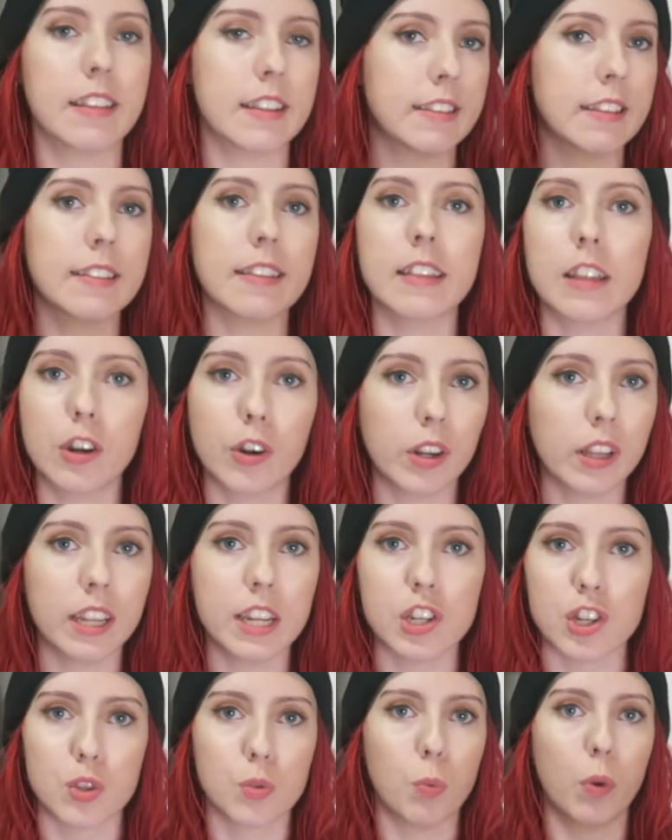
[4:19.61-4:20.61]
This is literally
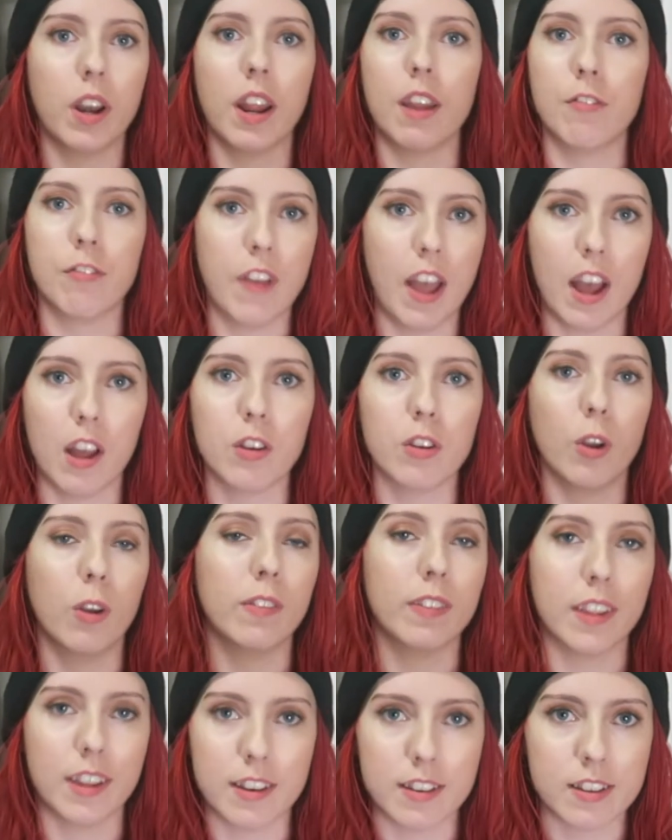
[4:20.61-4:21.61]
just what I found
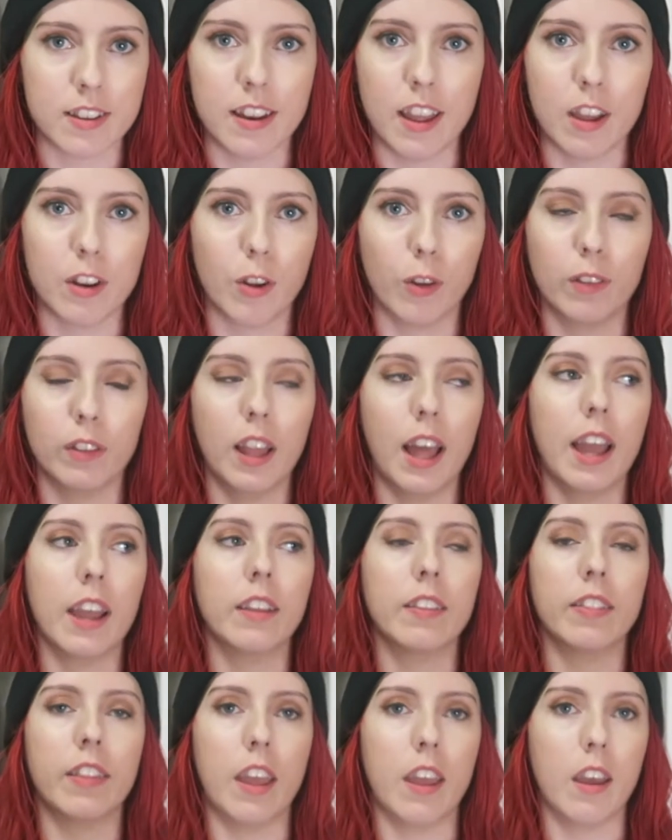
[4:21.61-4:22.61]
on the internet on
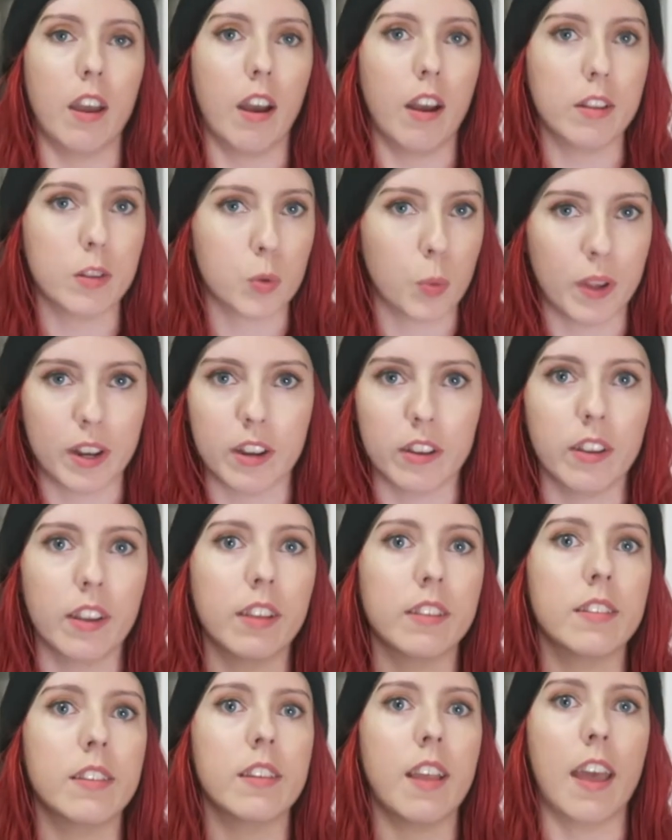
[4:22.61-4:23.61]
like their
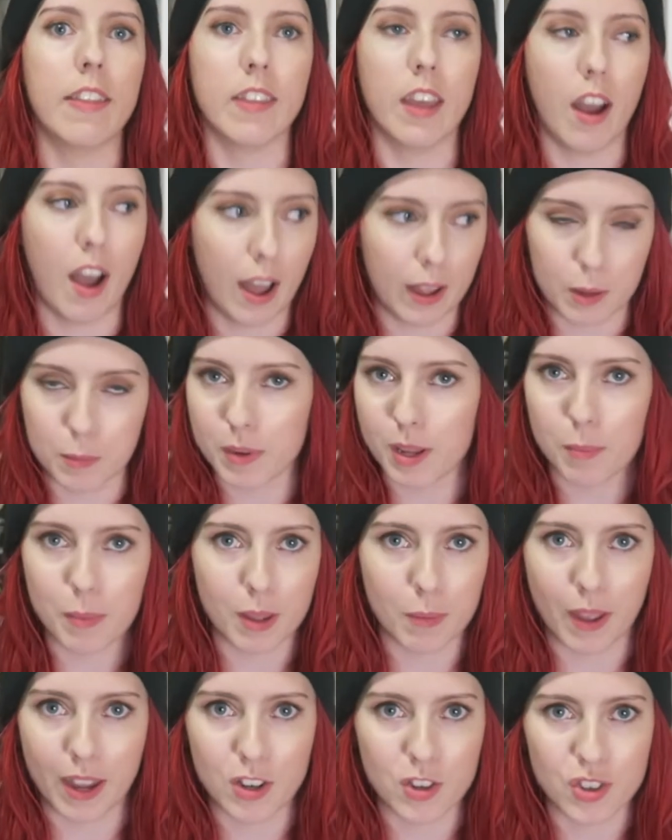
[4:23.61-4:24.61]
Twitter and their
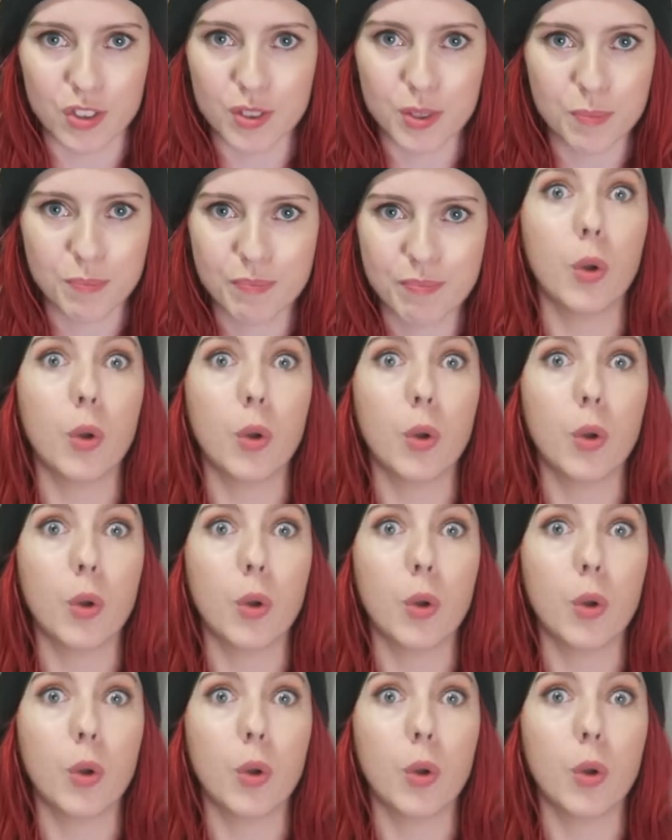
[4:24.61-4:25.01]
IMDb pages.